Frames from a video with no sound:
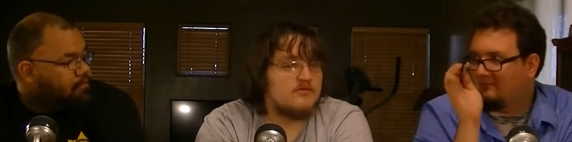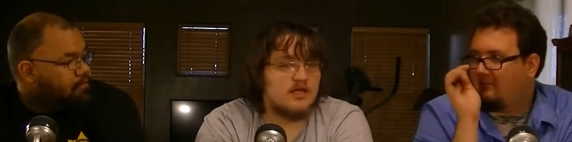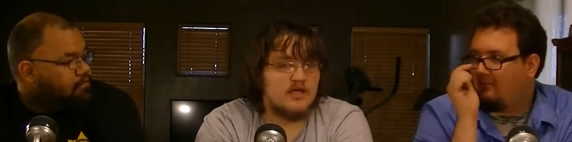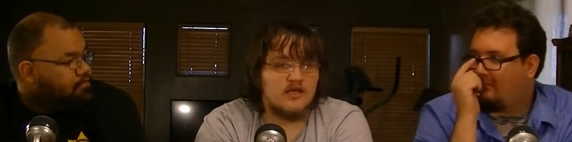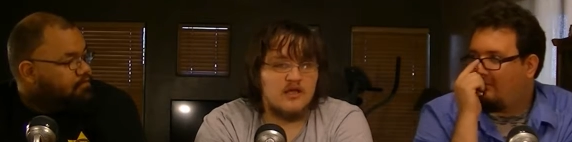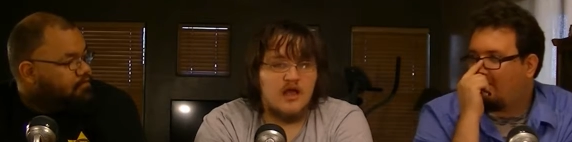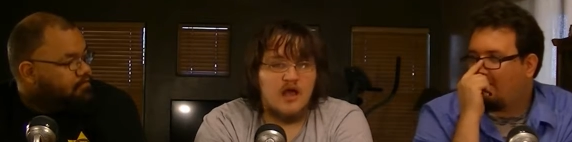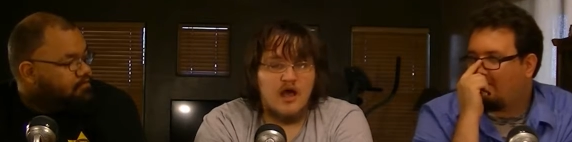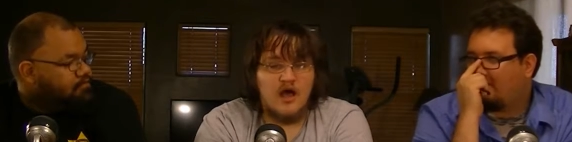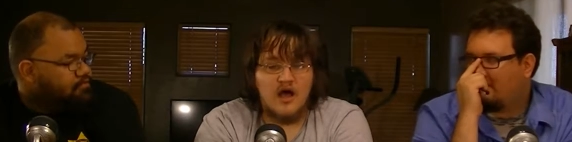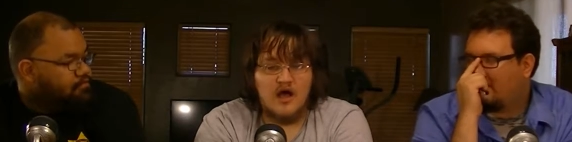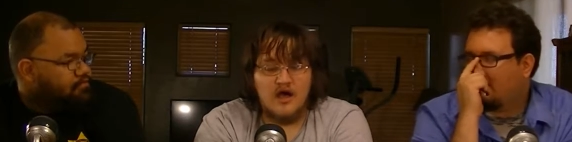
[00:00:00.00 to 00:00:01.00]

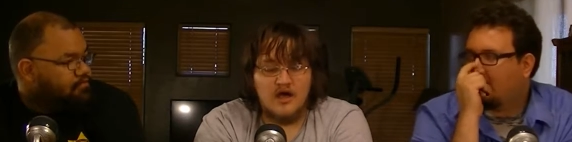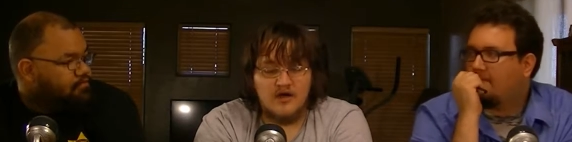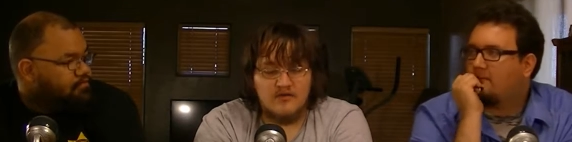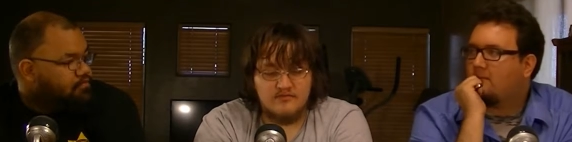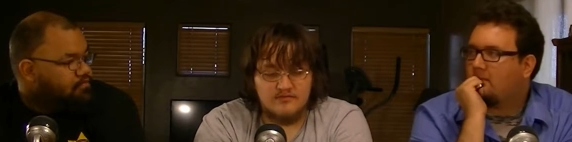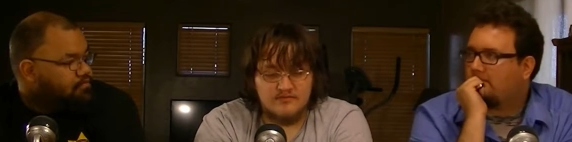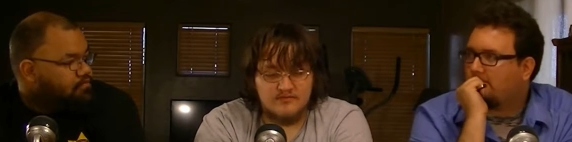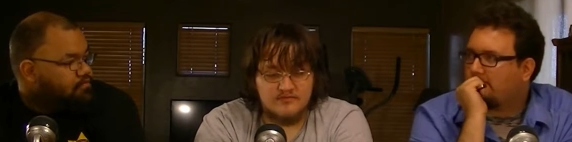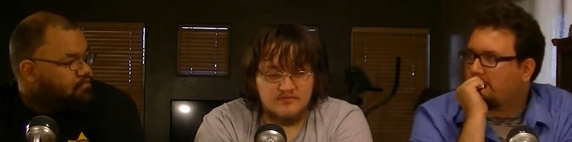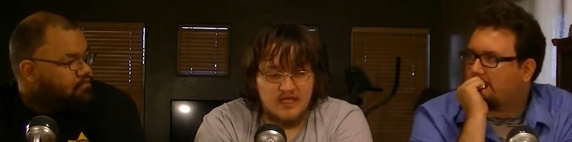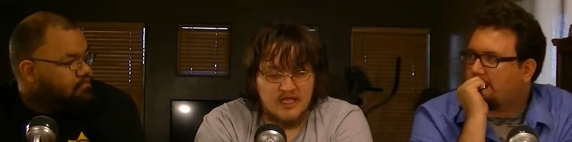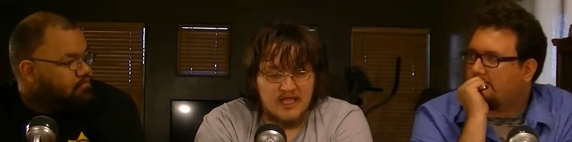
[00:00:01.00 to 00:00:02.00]
Speaker 1: Yeah.
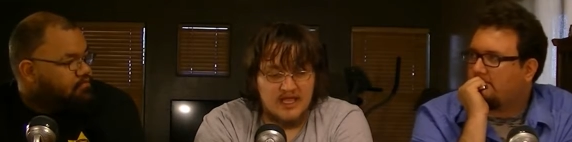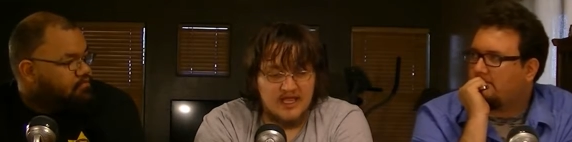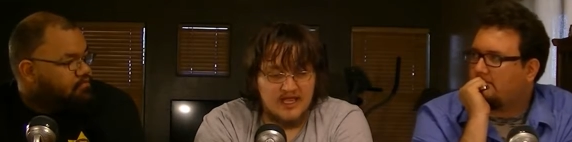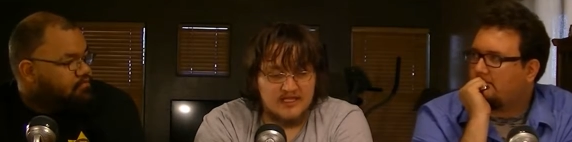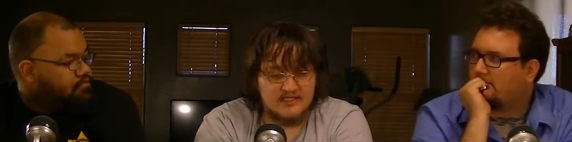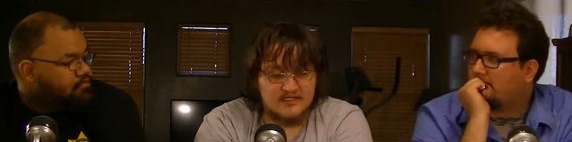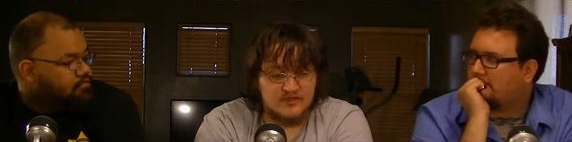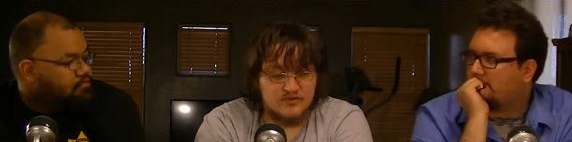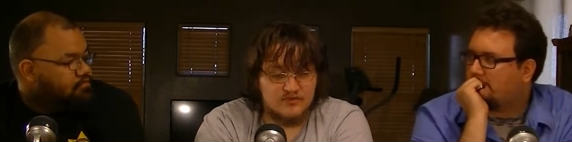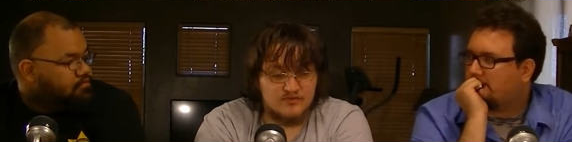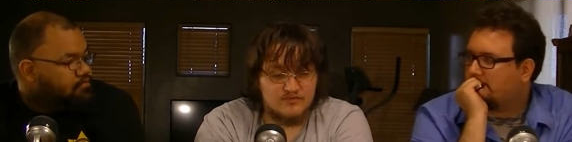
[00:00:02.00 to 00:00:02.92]
And to